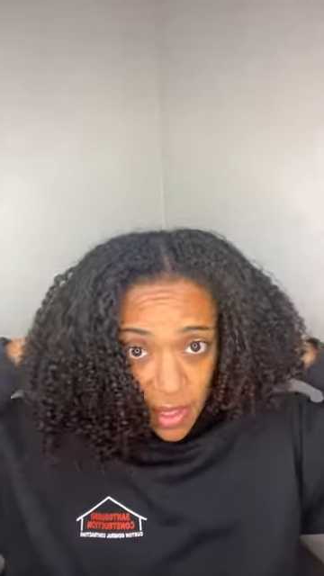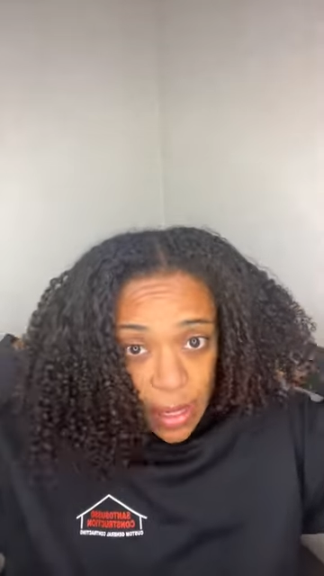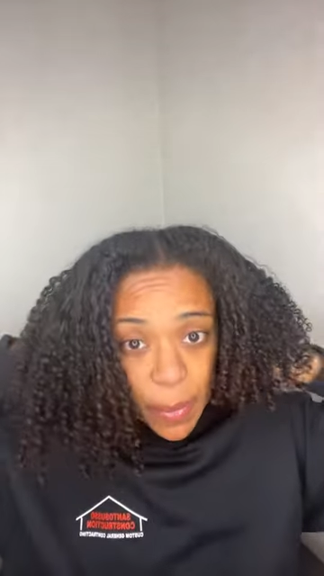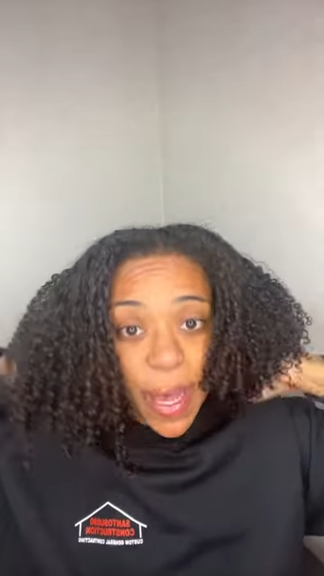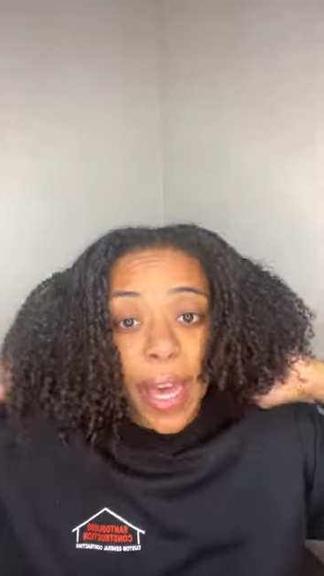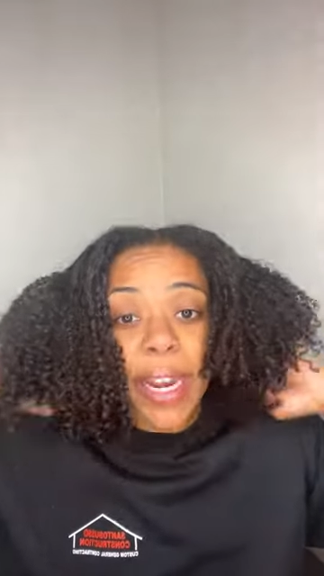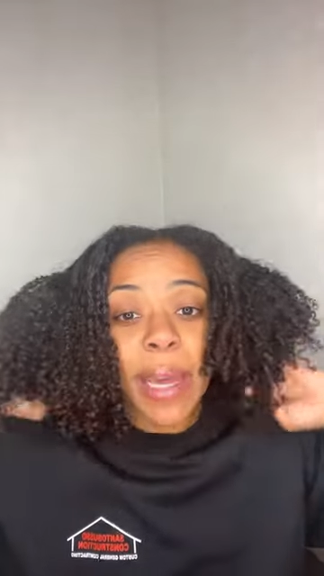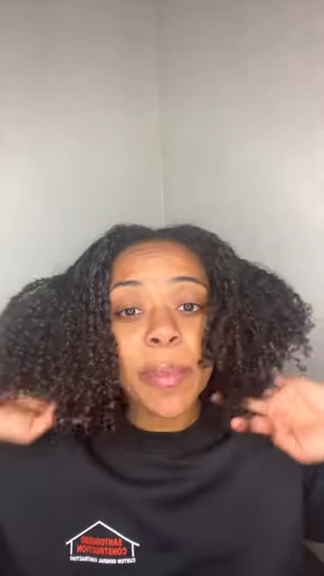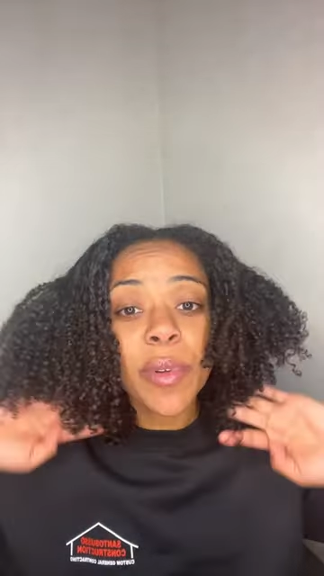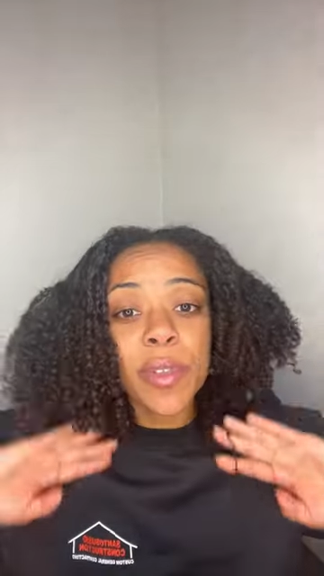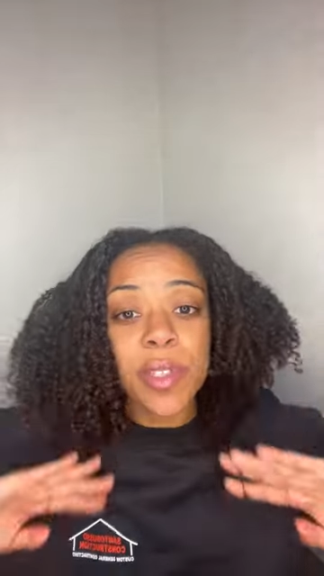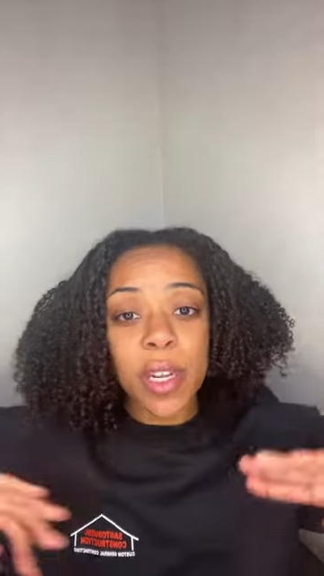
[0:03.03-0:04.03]
like
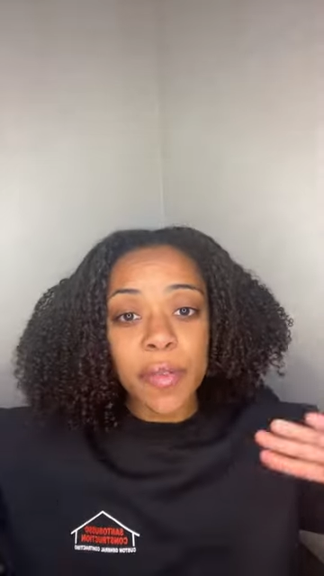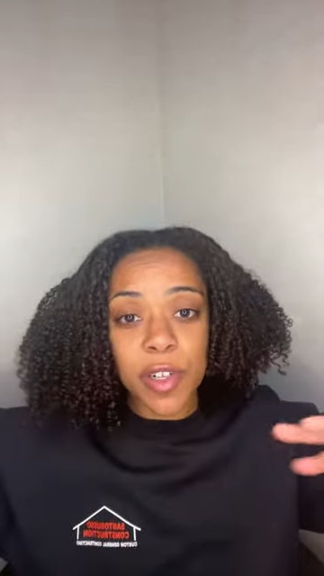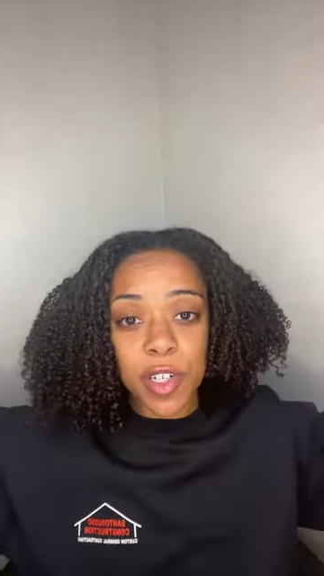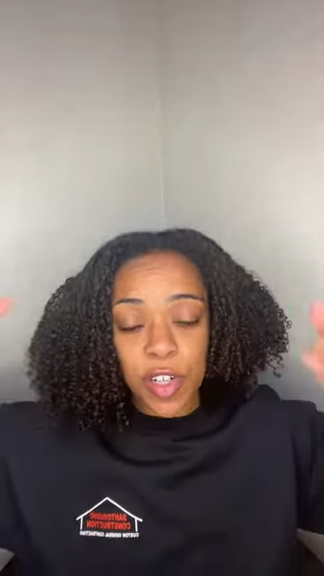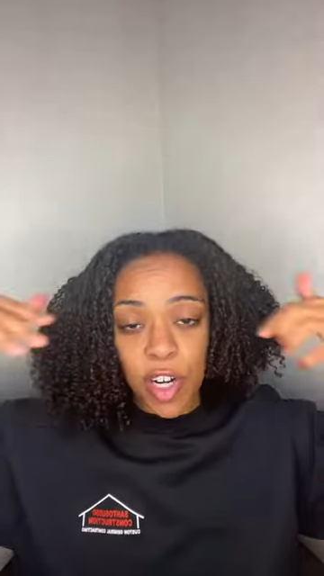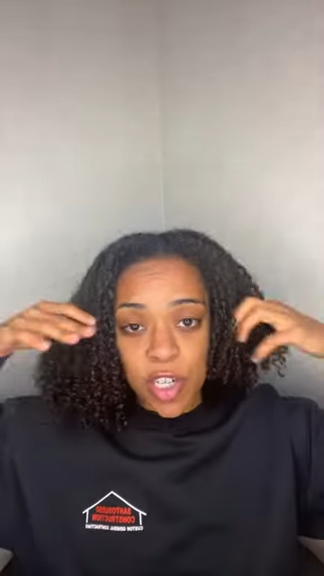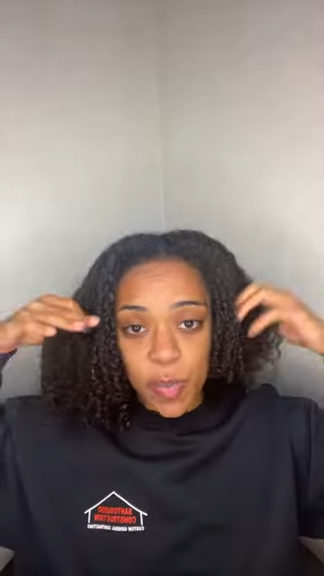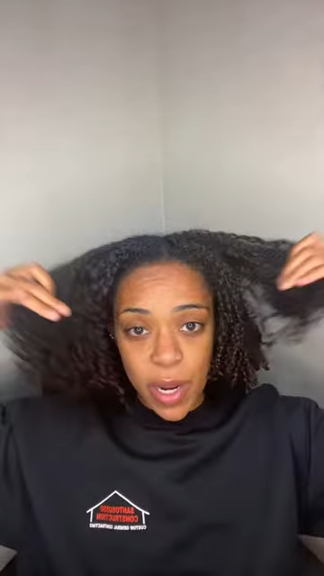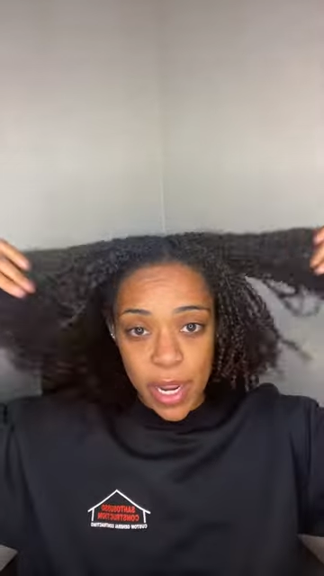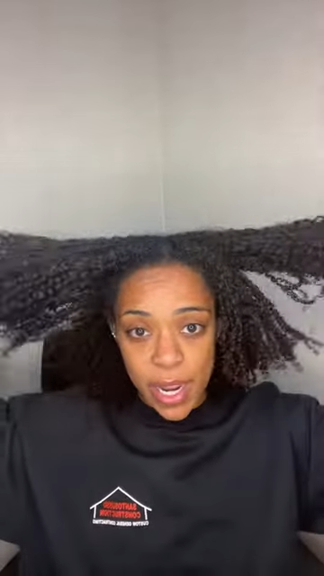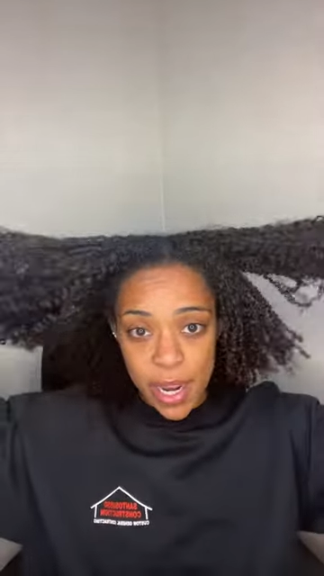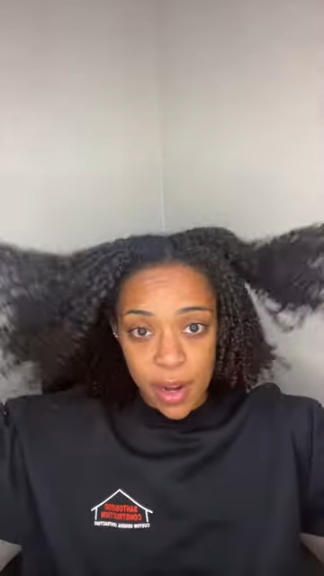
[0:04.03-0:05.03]
pineapples never stretch
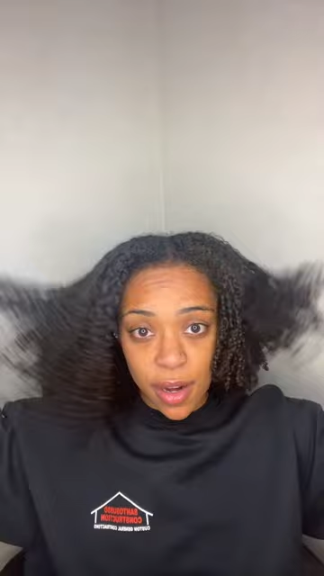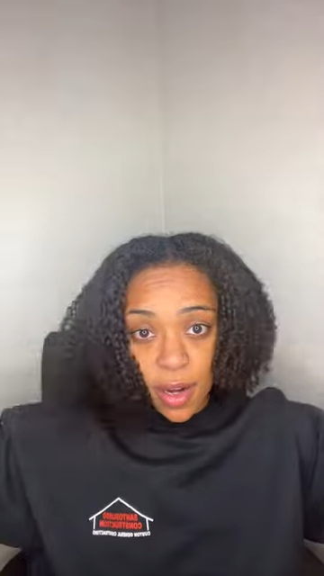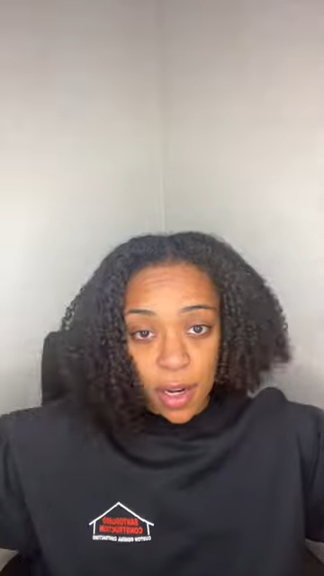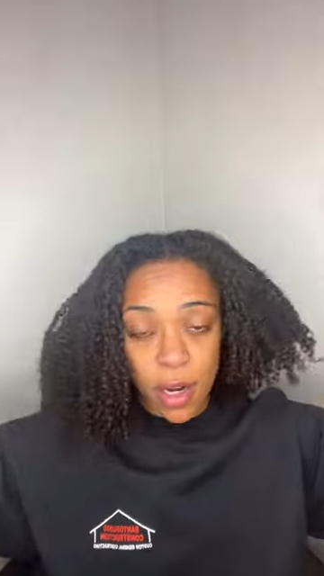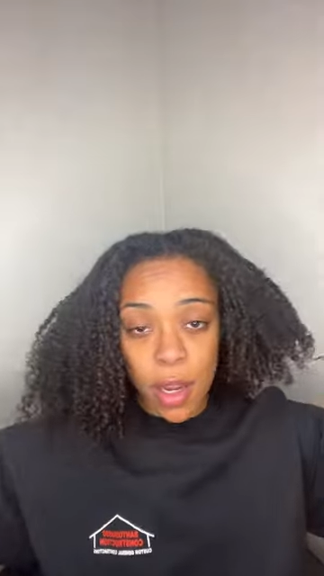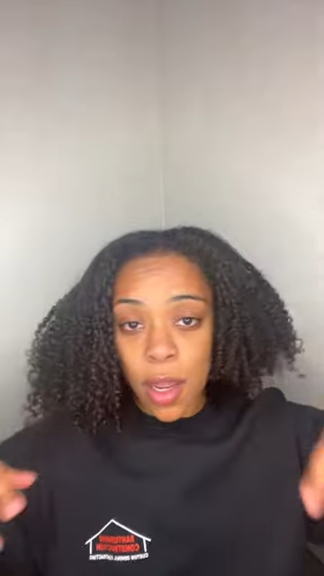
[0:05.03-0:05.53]
my hair.